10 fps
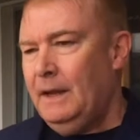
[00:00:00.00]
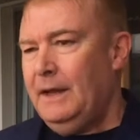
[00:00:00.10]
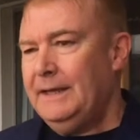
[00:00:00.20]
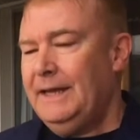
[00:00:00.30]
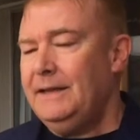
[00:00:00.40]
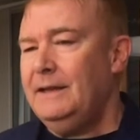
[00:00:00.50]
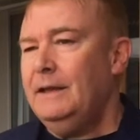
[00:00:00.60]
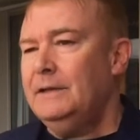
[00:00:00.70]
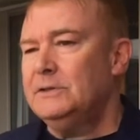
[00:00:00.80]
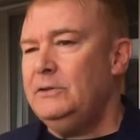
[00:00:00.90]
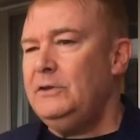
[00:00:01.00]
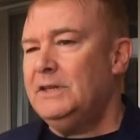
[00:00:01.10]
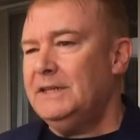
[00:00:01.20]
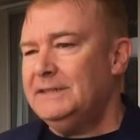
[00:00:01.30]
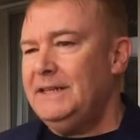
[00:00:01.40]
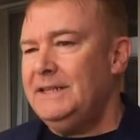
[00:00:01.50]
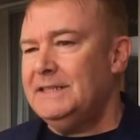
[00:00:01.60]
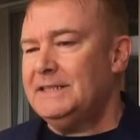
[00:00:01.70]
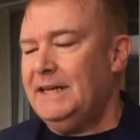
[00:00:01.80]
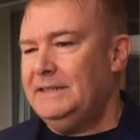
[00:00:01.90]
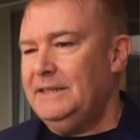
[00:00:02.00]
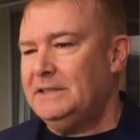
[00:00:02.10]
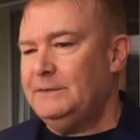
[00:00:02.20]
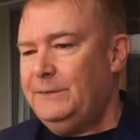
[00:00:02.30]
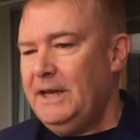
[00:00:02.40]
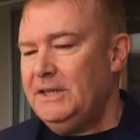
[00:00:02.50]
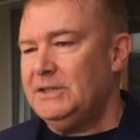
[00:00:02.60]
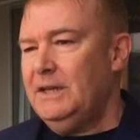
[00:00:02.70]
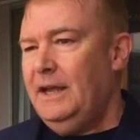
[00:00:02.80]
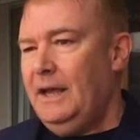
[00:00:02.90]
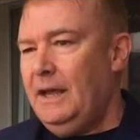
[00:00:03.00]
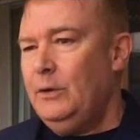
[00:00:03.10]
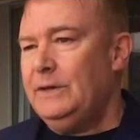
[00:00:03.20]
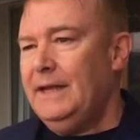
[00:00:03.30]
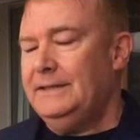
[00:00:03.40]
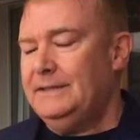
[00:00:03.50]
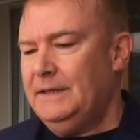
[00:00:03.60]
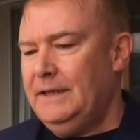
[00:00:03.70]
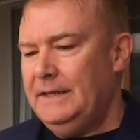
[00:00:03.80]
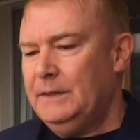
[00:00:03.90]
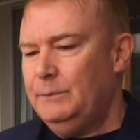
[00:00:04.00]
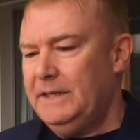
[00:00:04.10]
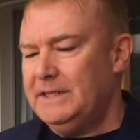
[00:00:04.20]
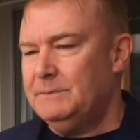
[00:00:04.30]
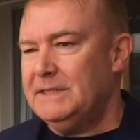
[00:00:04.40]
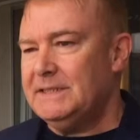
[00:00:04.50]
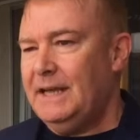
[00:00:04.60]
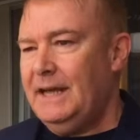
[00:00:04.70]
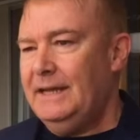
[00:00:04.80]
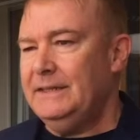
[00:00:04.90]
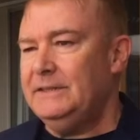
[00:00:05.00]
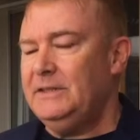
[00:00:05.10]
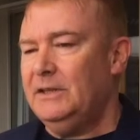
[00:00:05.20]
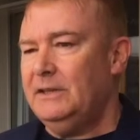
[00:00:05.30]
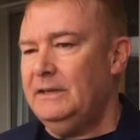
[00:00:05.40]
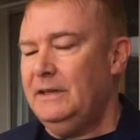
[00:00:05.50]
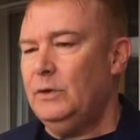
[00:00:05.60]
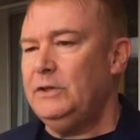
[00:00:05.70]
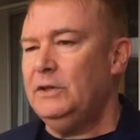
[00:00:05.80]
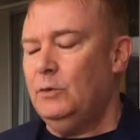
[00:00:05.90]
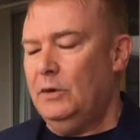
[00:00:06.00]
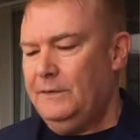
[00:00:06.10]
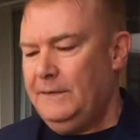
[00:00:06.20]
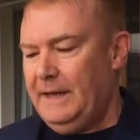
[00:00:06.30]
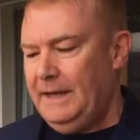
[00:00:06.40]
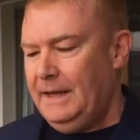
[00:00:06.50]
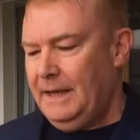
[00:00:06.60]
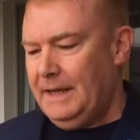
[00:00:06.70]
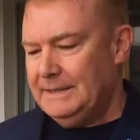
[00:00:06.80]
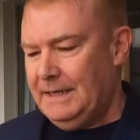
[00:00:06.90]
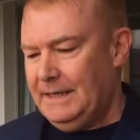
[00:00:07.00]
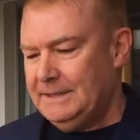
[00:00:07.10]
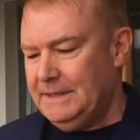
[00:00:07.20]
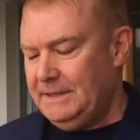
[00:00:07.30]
Again, so that you can take these ideas fresh out into, into placements and into your career when you qualify as a, as a